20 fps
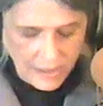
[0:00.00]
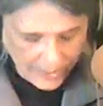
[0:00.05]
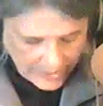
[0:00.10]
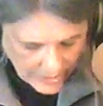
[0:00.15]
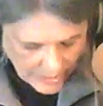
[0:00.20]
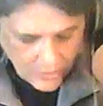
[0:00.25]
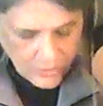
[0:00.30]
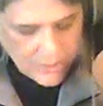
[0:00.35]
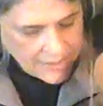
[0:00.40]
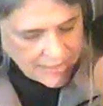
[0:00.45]

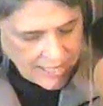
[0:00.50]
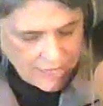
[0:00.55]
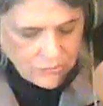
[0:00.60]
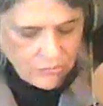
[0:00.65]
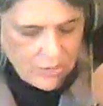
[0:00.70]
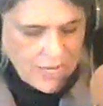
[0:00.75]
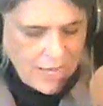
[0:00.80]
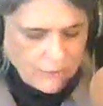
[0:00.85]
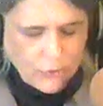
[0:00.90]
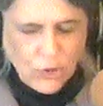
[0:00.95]
and here again
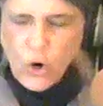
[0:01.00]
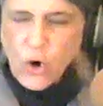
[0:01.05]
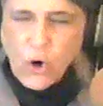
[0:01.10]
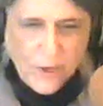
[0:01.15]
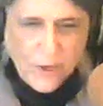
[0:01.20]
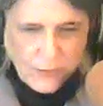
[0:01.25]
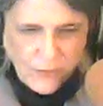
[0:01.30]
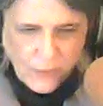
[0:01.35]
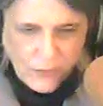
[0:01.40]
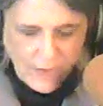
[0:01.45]
we have
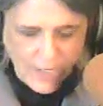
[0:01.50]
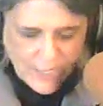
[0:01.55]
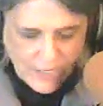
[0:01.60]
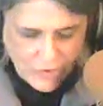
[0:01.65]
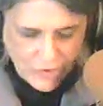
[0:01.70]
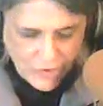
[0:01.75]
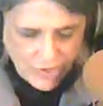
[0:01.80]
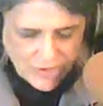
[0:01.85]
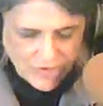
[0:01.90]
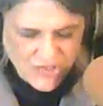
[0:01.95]

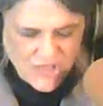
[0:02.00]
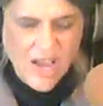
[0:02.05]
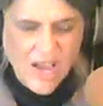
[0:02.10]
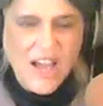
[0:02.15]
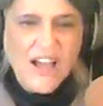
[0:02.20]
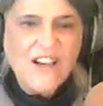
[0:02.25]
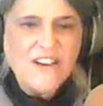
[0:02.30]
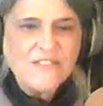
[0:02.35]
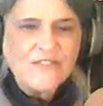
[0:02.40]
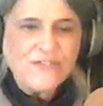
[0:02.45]
corporations
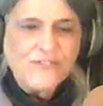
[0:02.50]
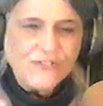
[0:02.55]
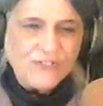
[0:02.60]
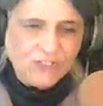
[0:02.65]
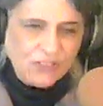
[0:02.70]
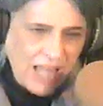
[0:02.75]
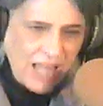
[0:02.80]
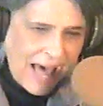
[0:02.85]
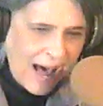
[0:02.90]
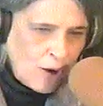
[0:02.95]

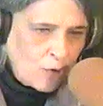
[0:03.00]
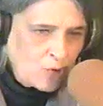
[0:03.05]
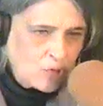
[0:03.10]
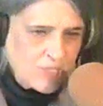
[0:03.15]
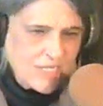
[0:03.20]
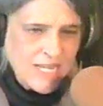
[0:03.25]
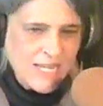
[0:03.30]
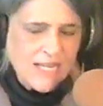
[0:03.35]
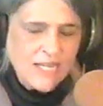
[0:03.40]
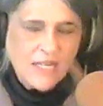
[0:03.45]

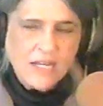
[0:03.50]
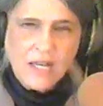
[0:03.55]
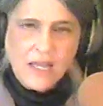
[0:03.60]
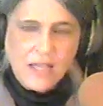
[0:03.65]
flouting